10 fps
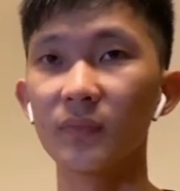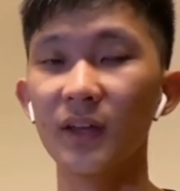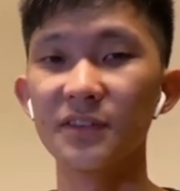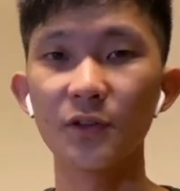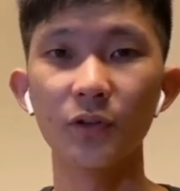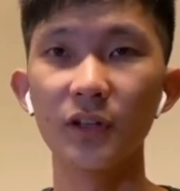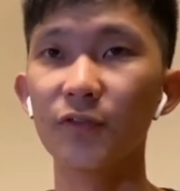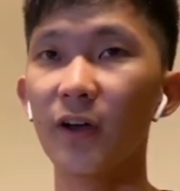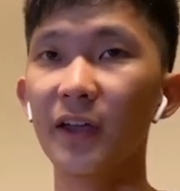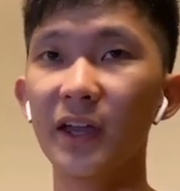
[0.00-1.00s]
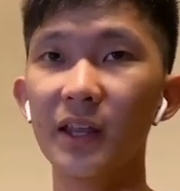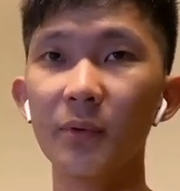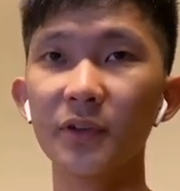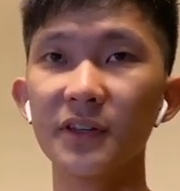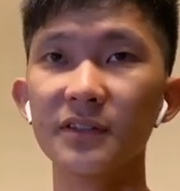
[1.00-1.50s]
And so if I
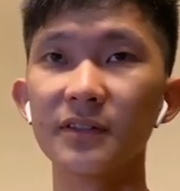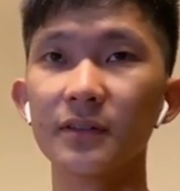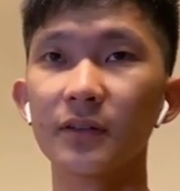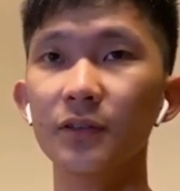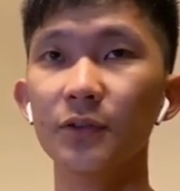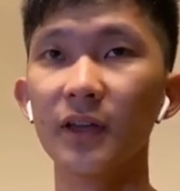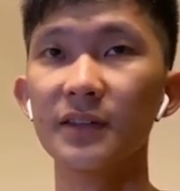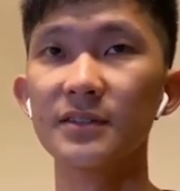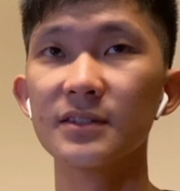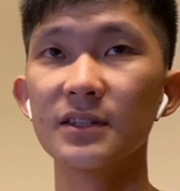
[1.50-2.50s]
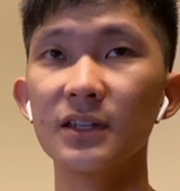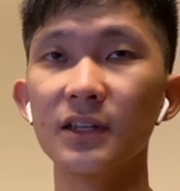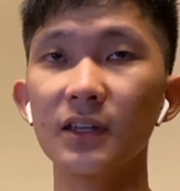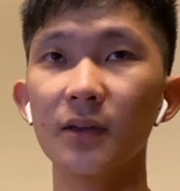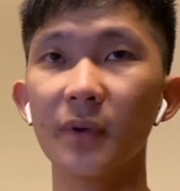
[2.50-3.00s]
enable this, you can
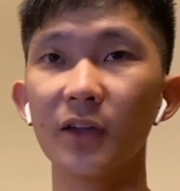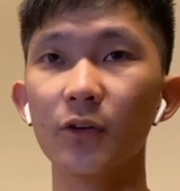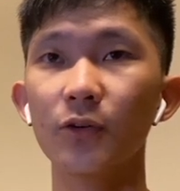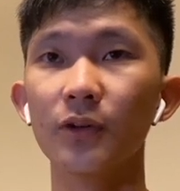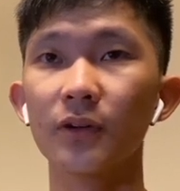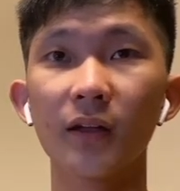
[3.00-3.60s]
see in my code,